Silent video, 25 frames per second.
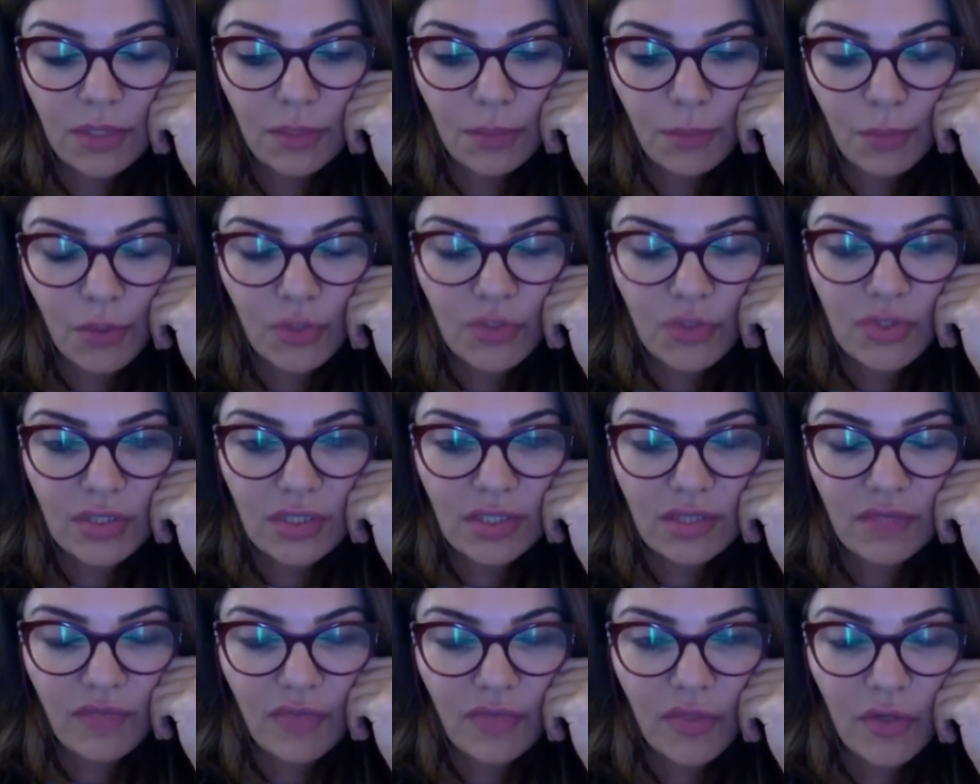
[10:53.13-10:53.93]

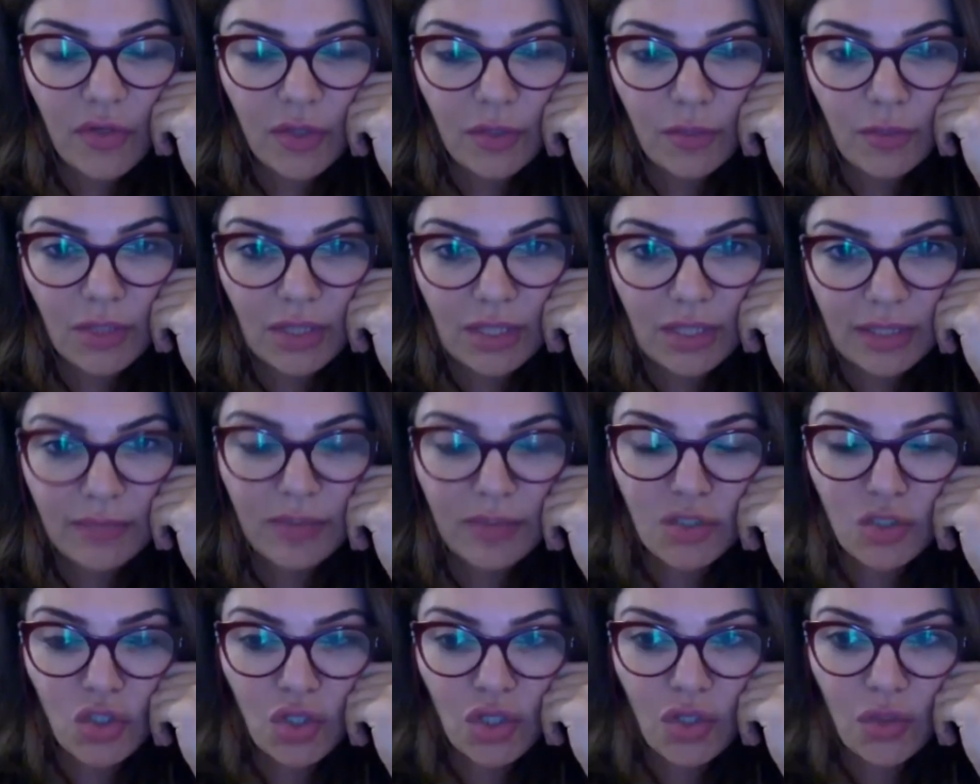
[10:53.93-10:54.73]
positive thermal
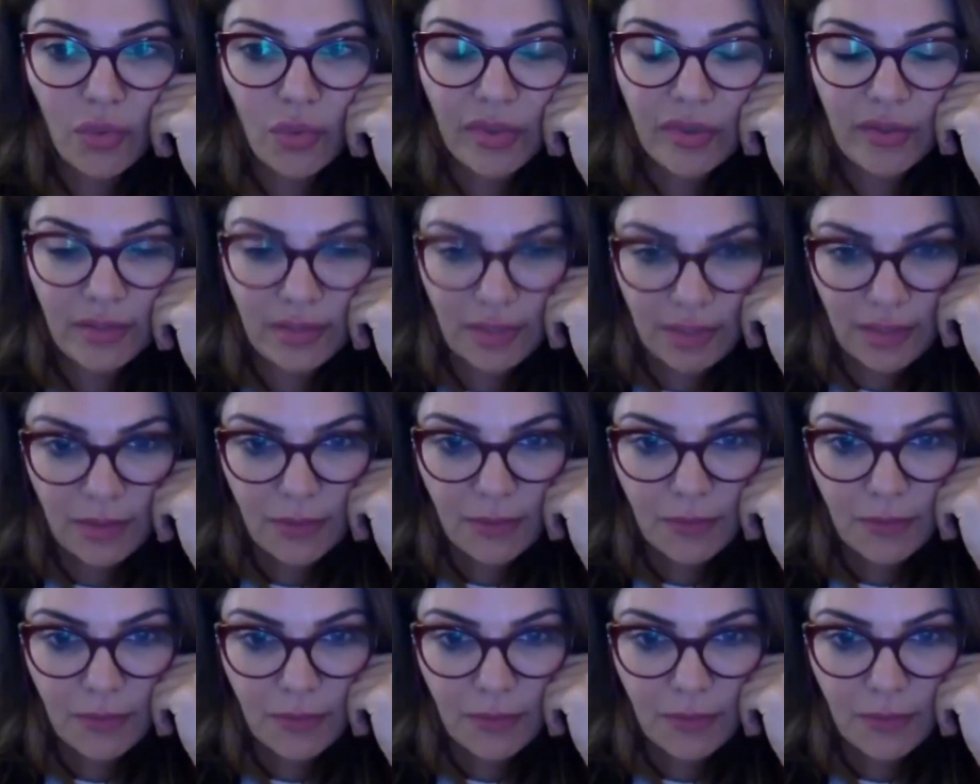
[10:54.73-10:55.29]
imaging with it